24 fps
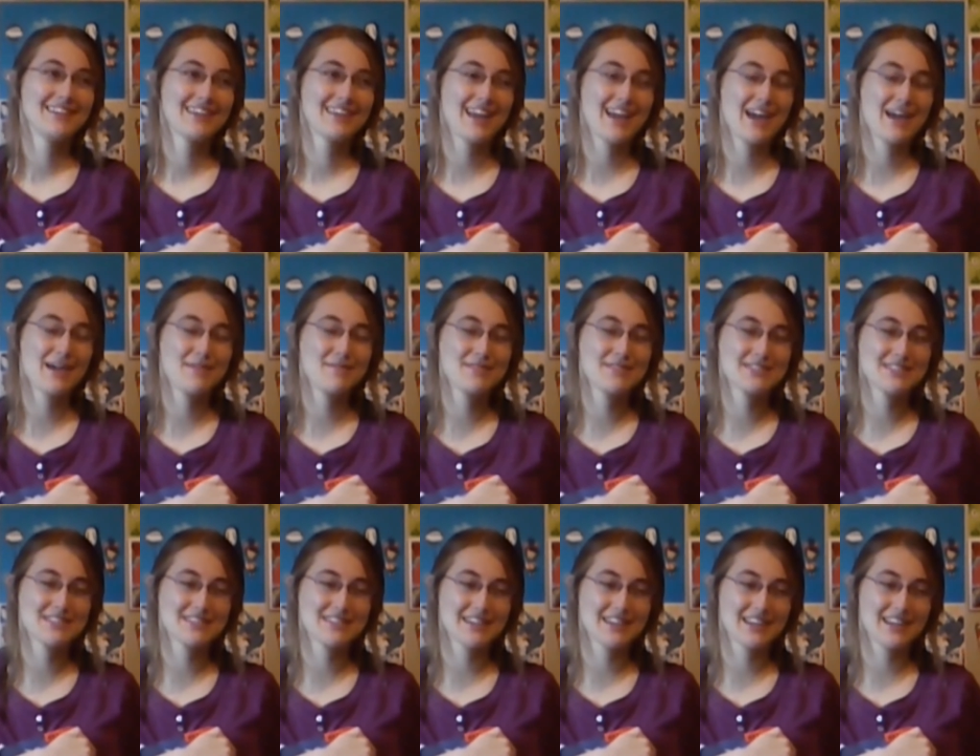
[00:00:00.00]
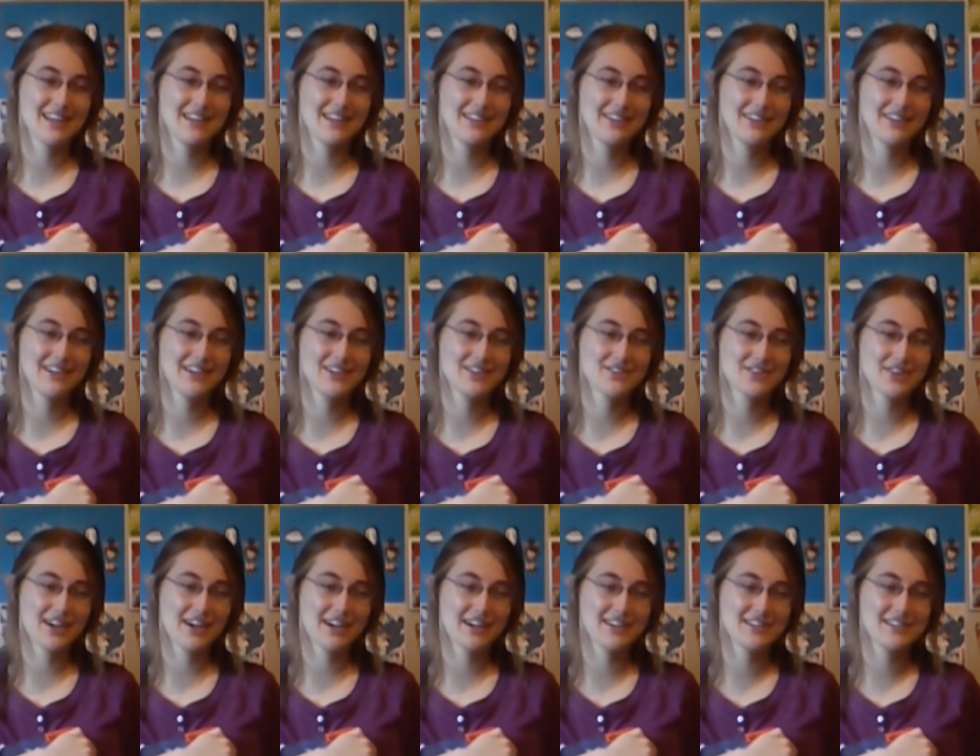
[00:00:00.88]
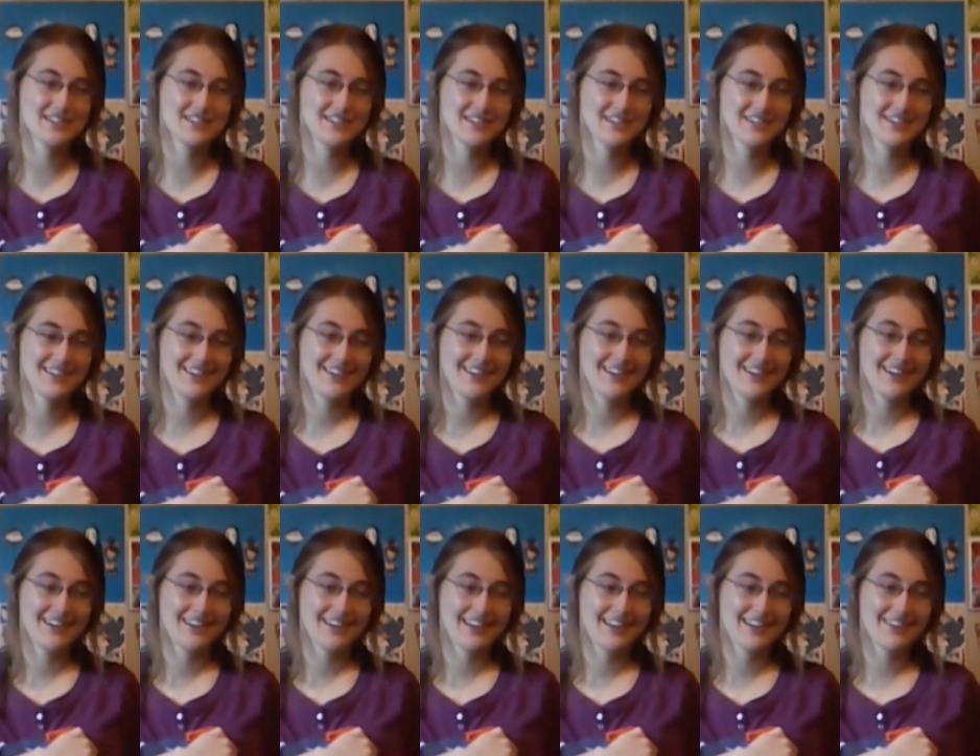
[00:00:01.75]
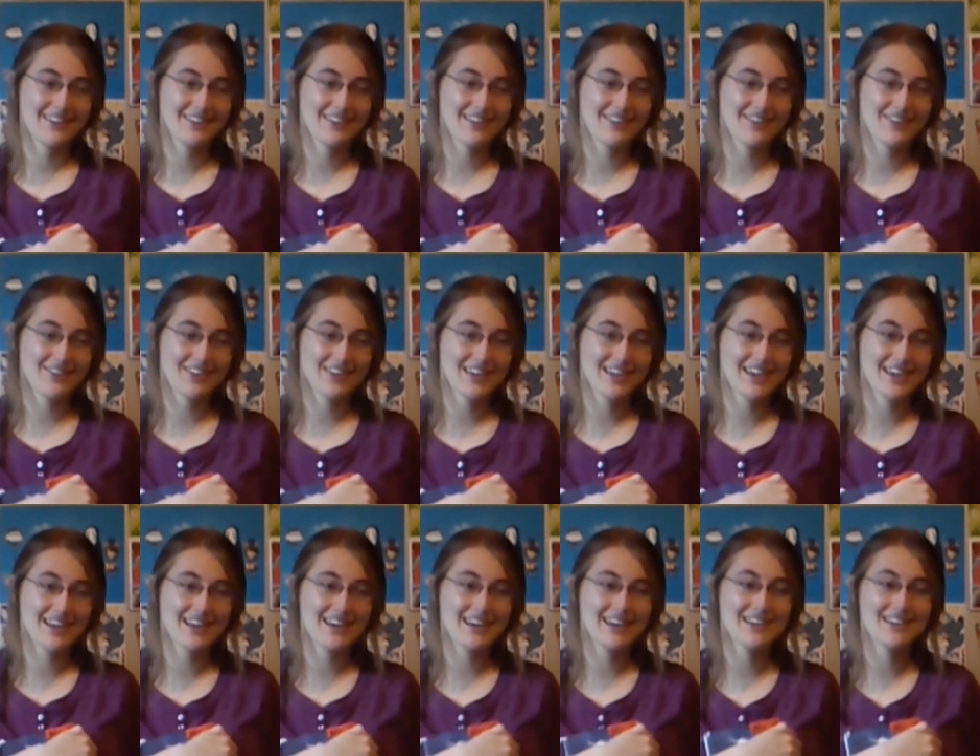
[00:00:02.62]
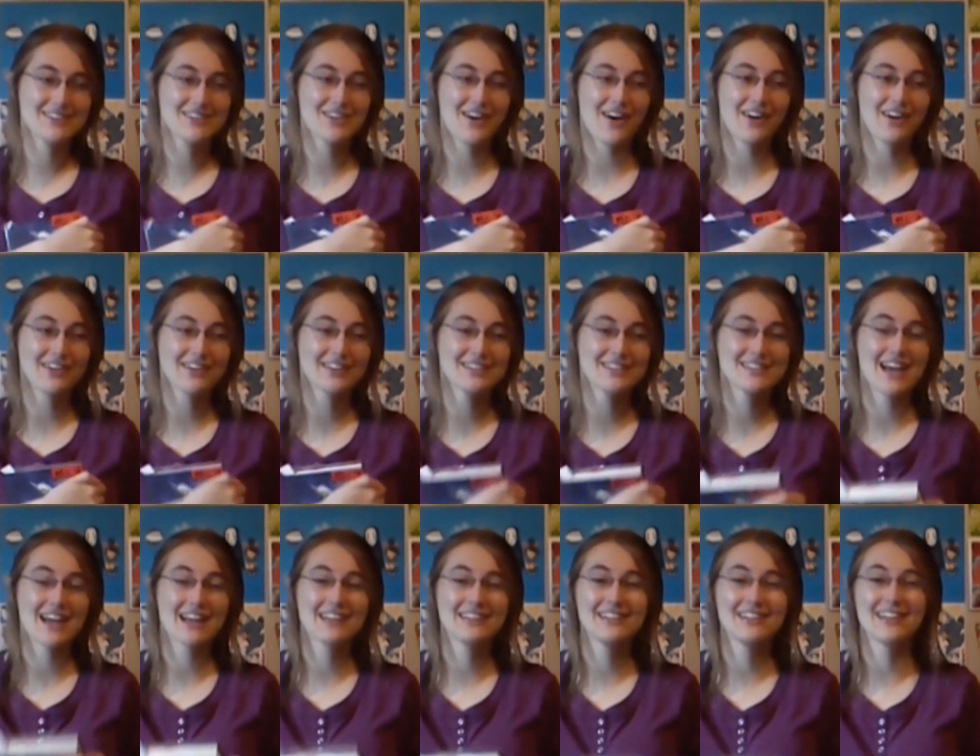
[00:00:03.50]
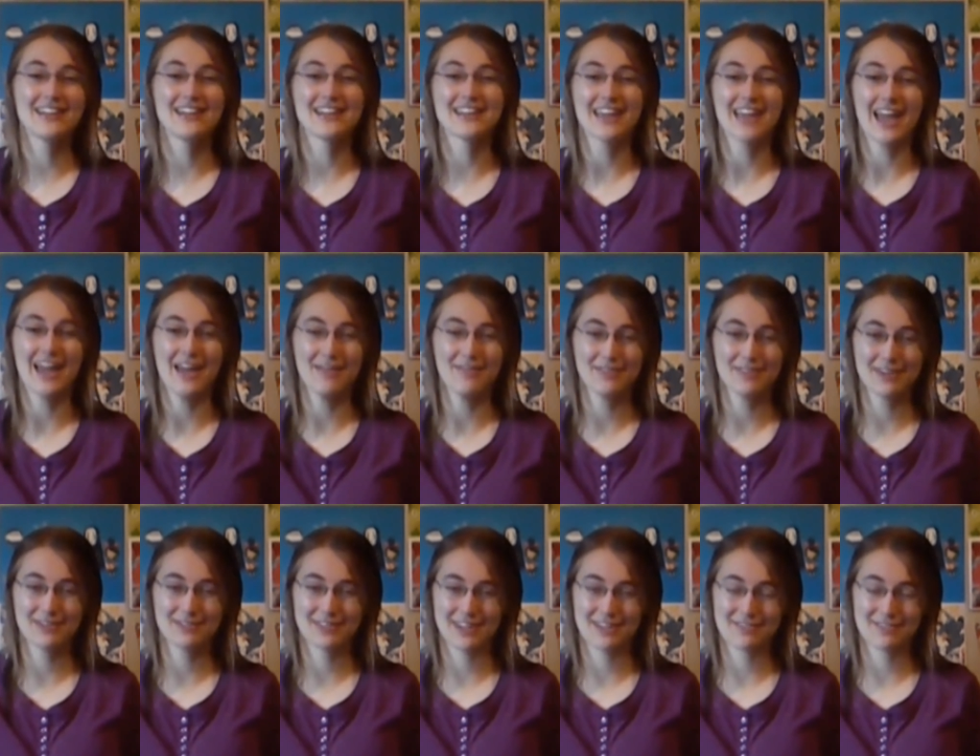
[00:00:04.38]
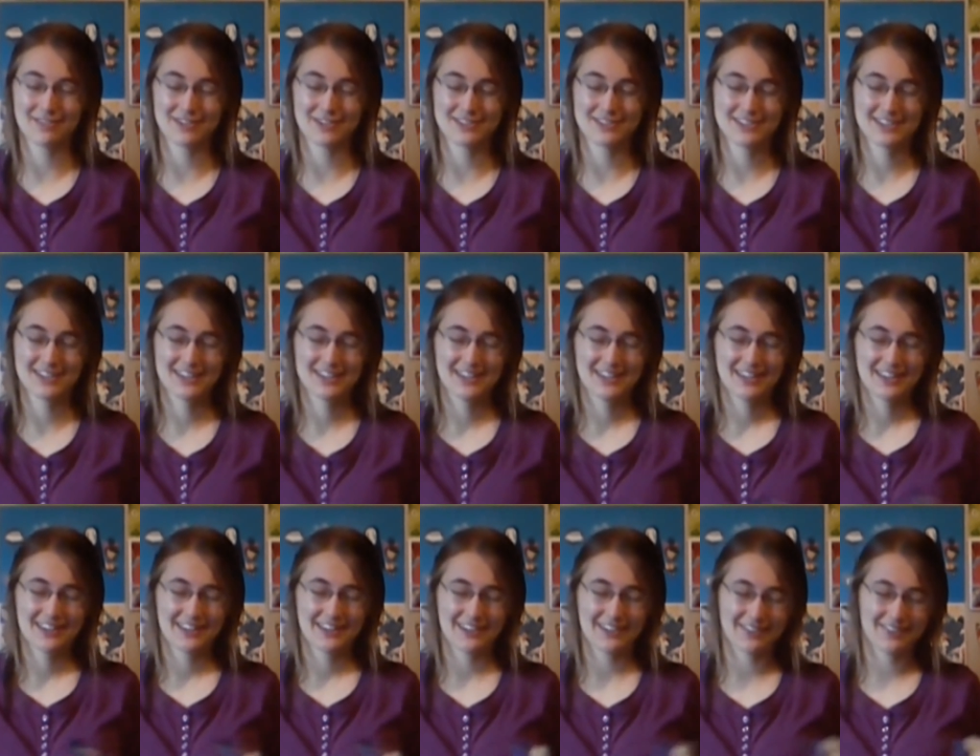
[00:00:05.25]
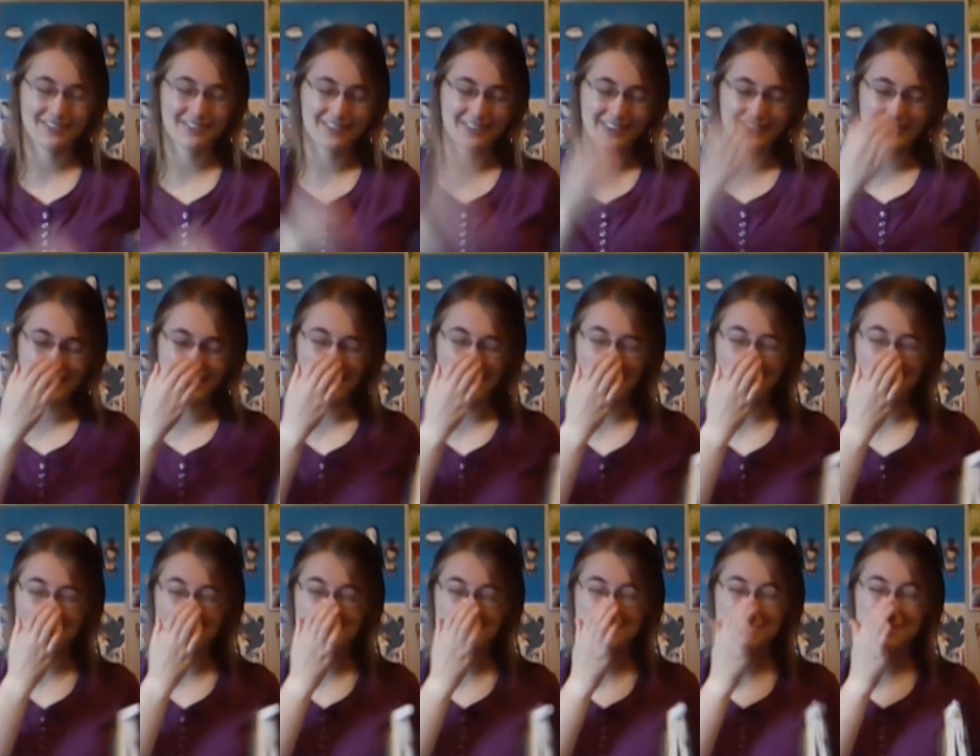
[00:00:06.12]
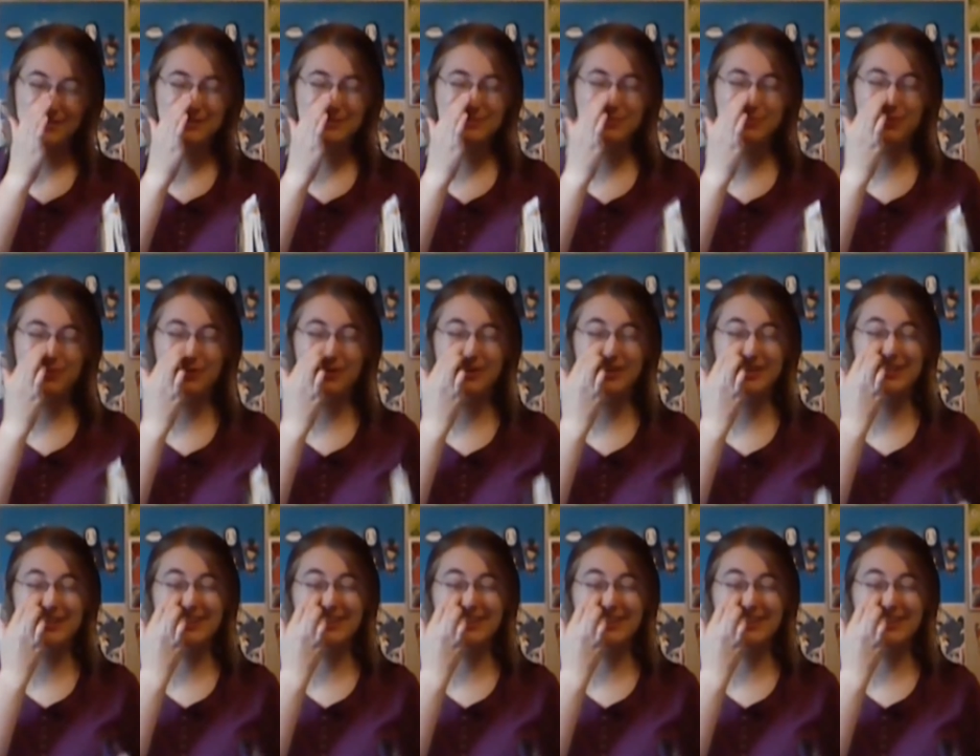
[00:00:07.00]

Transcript: Cam isn't a killer. He tried to kill that one kid, and he talked exactly like Cam did when Cam was first born.